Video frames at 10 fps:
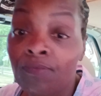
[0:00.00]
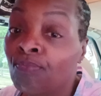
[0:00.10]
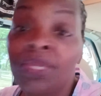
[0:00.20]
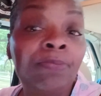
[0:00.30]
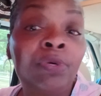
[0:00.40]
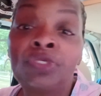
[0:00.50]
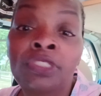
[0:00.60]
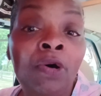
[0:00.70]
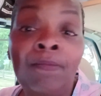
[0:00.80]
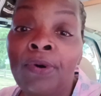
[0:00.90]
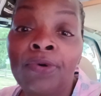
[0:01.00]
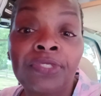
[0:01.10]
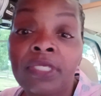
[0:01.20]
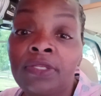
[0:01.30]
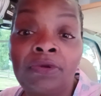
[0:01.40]
People don't
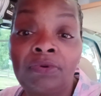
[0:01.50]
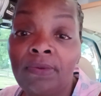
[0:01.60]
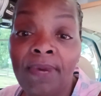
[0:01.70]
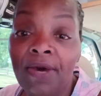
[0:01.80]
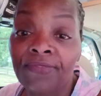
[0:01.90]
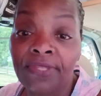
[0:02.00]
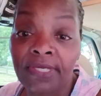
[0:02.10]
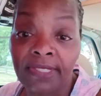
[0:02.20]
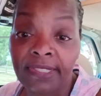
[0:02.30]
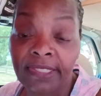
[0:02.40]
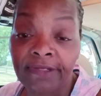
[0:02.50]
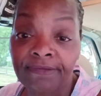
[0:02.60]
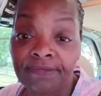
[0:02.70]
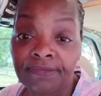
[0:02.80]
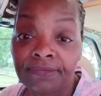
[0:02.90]
supposed to know about this.
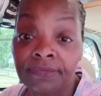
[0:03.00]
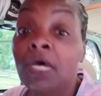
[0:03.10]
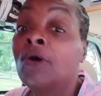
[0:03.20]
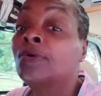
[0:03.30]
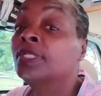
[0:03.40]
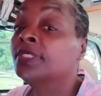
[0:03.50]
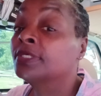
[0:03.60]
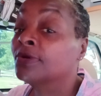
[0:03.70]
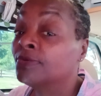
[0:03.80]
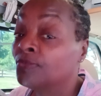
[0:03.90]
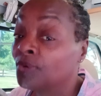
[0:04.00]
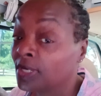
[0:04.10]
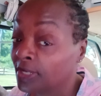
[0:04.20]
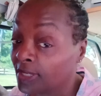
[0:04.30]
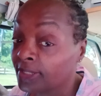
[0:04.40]
Only certain
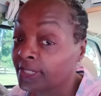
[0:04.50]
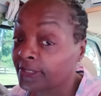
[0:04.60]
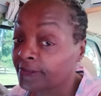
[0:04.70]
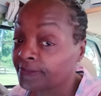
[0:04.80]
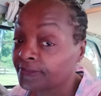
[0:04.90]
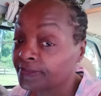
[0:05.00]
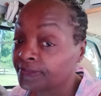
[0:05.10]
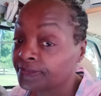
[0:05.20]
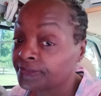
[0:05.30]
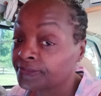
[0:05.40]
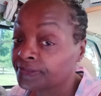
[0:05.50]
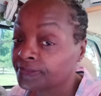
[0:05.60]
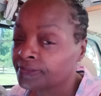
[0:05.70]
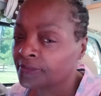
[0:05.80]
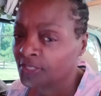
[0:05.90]
ones.
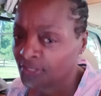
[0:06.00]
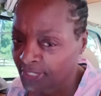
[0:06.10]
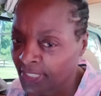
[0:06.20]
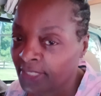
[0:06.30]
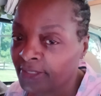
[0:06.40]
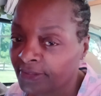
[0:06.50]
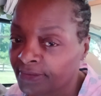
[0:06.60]
You see?